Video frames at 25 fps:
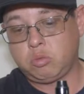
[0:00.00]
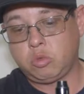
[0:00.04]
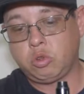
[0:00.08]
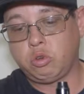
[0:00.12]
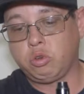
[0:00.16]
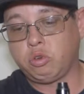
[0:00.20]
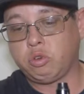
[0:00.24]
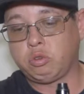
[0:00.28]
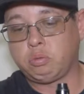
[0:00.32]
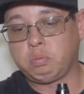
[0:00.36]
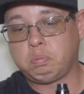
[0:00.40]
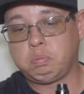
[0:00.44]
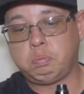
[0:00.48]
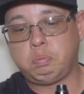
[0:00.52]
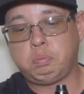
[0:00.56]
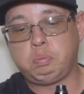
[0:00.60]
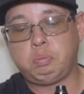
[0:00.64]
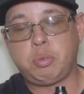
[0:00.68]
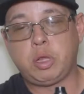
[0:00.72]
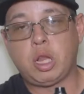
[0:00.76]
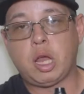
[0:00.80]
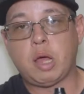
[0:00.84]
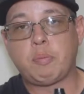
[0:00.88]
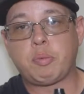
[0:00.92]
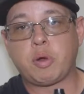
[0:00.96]
you just
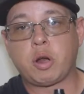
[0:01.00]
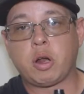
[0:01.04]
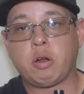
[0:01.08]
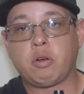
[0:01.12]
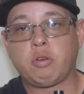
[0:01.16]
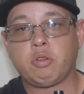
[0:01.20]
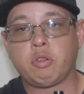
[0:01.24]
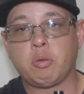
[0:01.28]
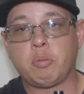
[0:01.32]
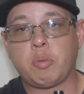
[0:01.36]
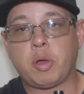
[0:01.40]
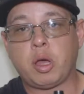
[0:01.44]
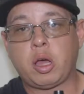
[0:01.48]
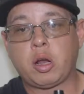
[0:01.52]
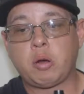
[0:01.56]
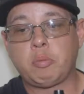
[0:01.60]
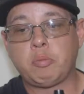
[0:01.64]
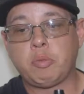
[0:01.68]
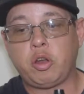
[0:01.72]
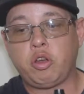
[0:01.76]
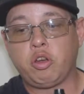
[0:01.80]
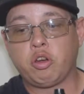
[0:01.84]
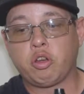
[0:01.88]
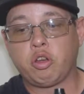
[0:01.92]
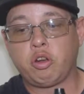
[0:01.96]
plop it onto the
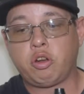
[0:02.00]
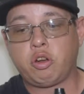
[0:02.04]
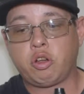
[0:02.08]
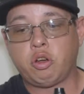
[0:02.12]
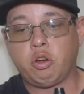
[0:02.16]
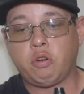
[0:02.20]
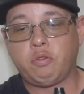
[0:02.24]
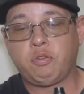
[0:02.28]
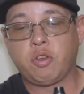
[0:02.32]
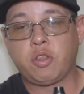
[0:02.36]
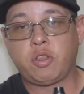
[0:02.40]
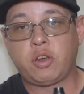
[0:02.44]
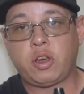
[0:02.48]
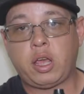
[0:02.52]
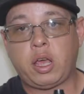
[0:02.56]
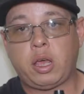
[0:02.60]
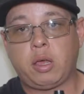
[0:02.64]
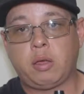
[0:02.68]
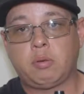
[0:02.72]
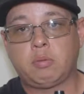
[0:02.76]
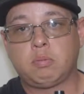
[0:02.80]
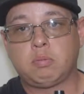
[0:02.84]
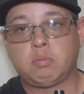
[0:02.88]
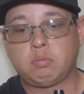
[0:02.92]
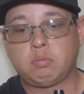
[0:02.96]
bottom and you're good to go for the day.